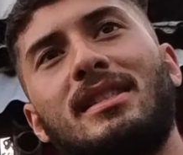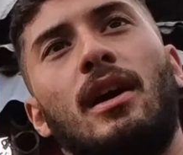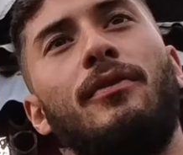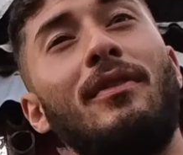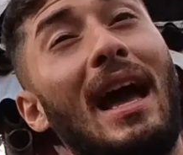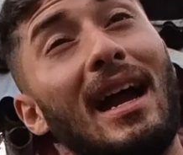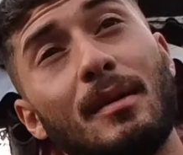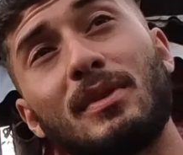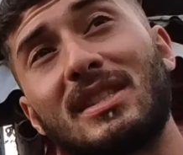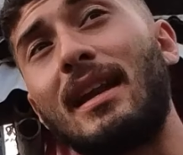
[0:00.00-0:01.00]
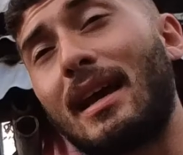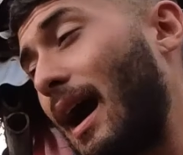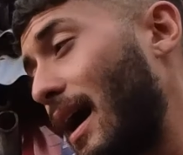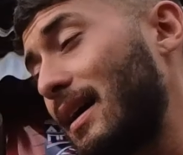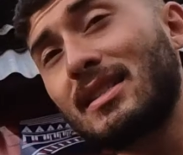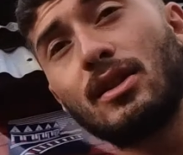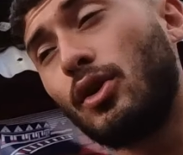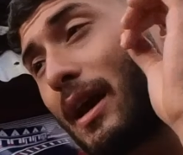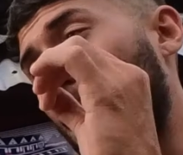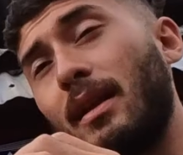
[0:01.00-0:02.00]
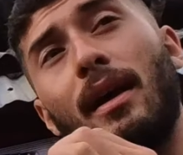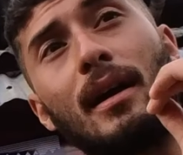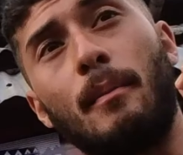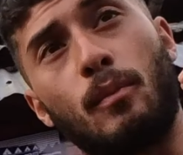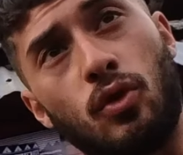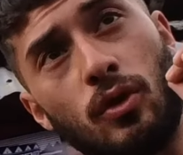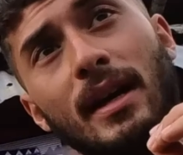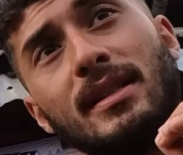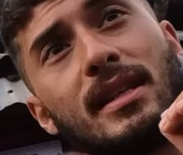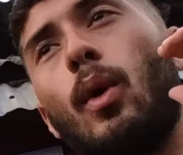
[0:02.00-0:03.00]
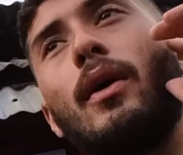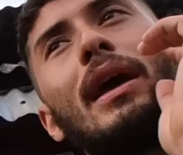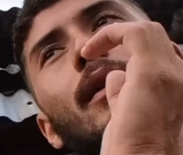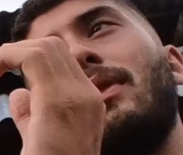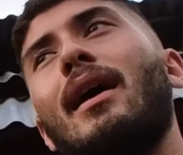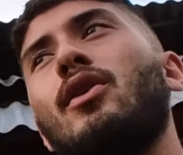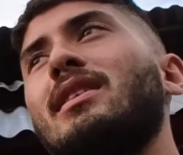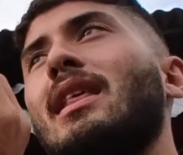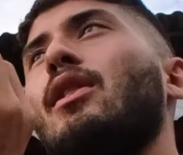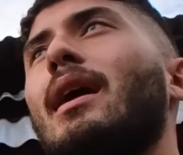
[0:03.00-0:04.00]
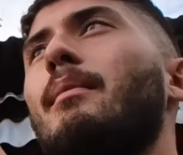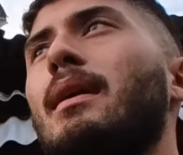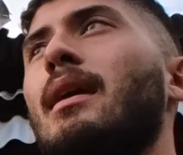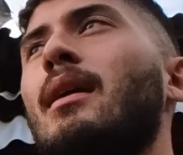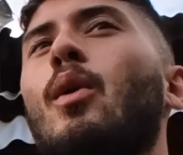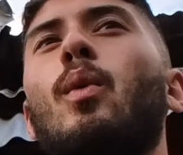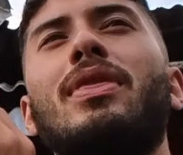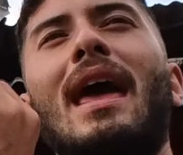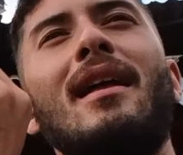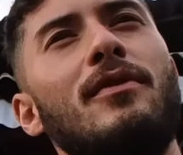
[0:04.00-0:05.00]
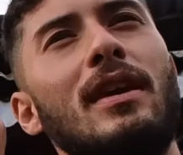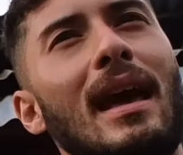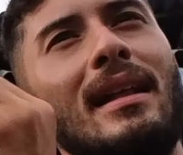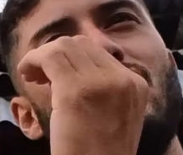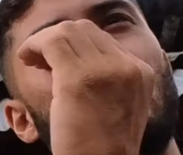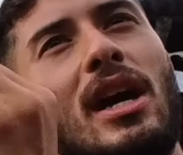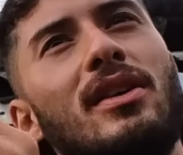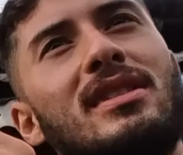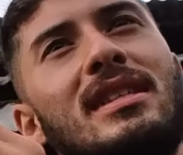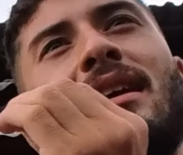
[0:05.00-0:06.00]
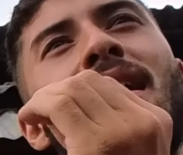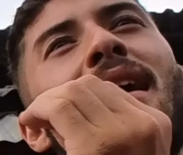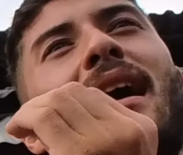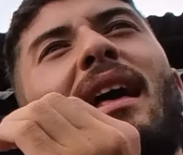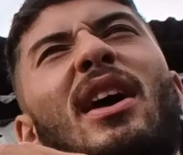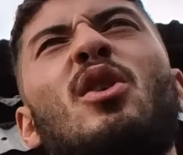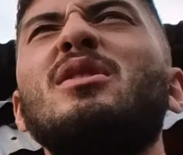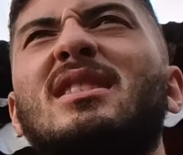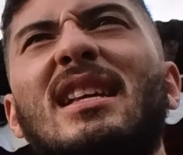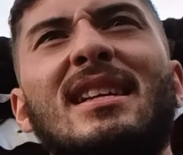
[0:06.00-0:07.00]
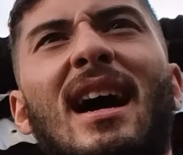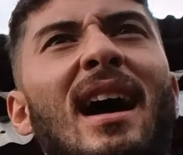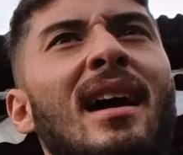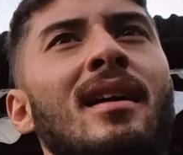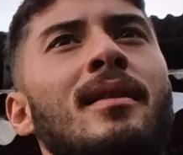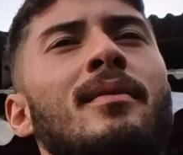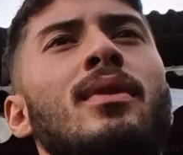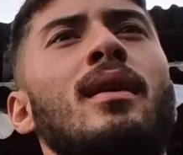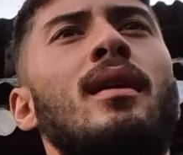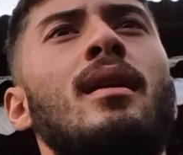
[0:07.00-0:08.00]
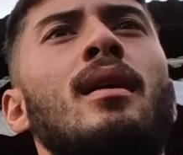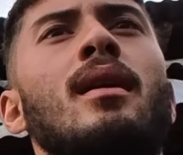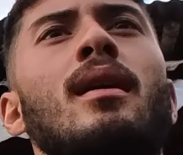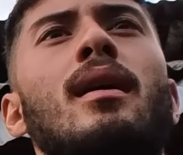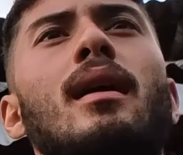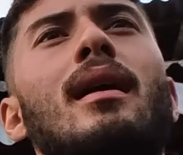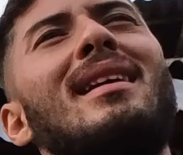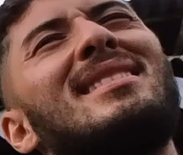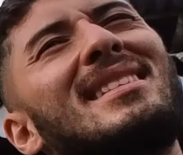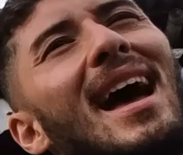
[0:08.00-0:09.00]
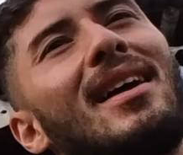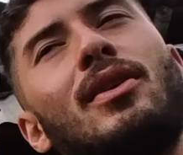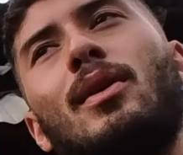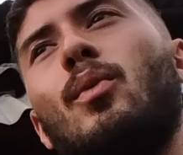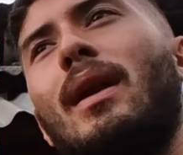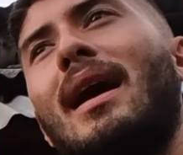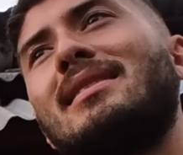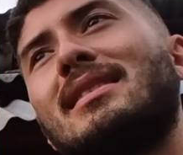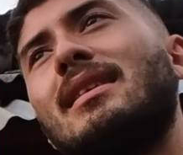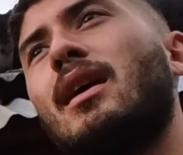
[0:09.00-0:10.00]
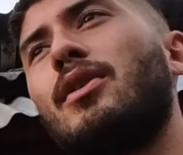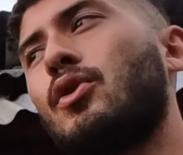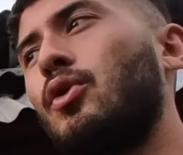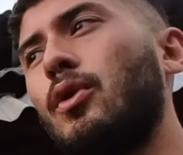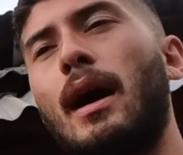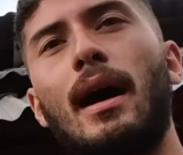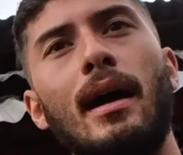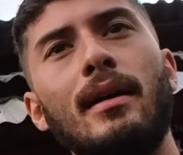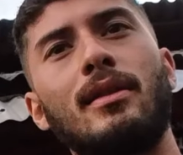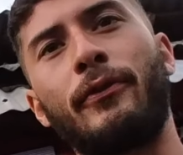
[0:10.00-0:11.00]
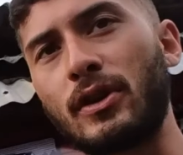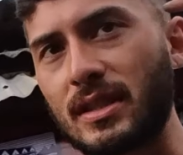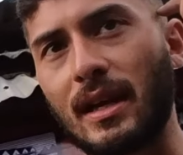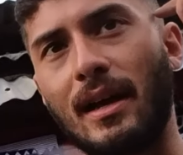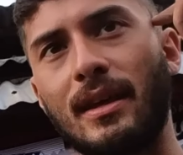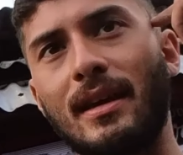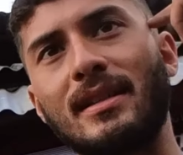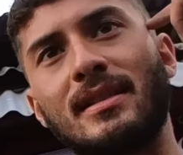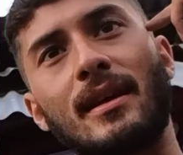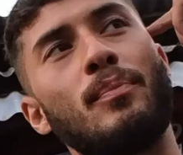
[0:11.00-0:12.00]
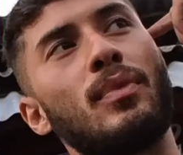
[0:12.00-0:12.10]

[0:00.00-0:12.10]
myself. You 90% of guys look at me like I'm crazy, or they're not crazy. They look at me with envy and jealousy, like, and like, who is this guy? How is he better than me? Exactly. Yeah. When I see another cool guy, the first thing I think is,